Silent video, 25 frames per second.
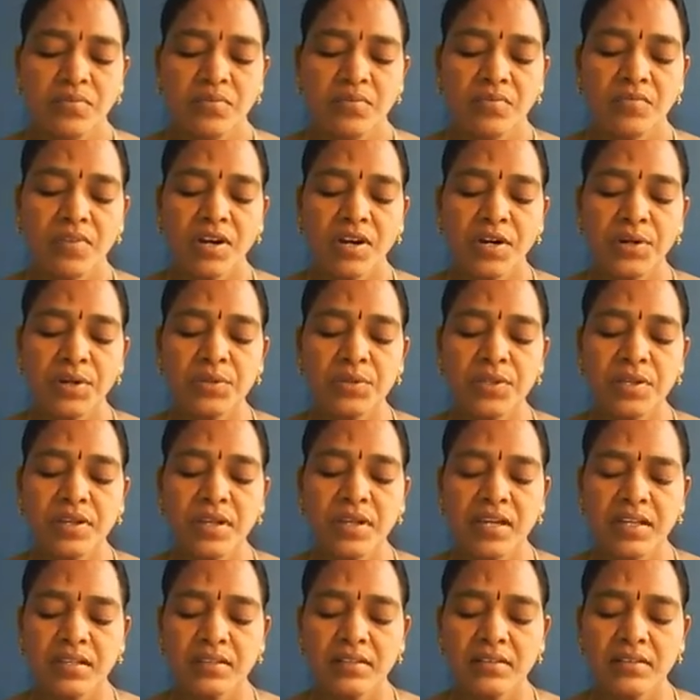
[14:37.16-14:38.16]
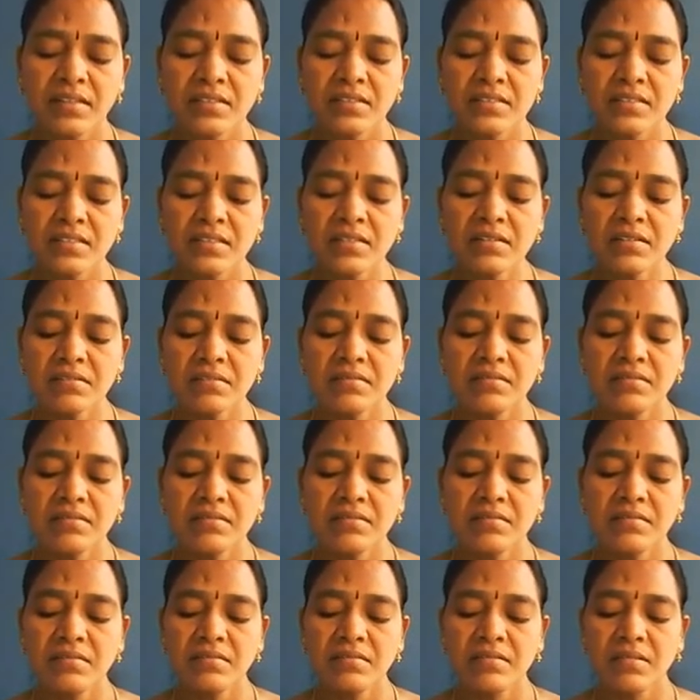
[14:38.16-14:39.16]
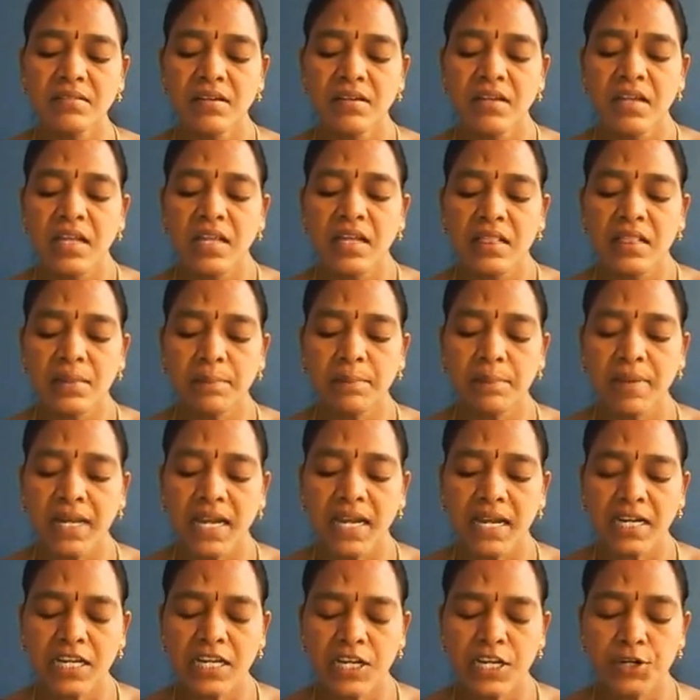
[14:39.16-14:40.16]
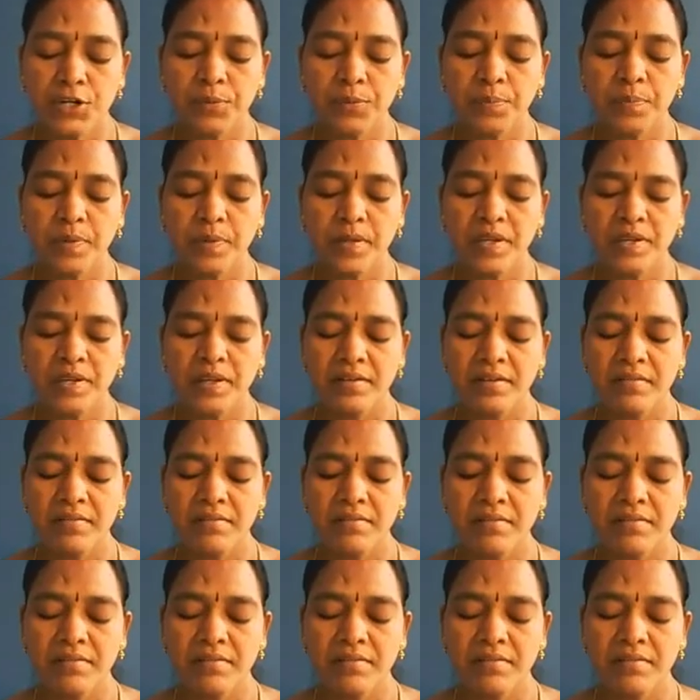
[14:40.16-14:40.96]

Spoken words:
What do they say? The black aeroplane.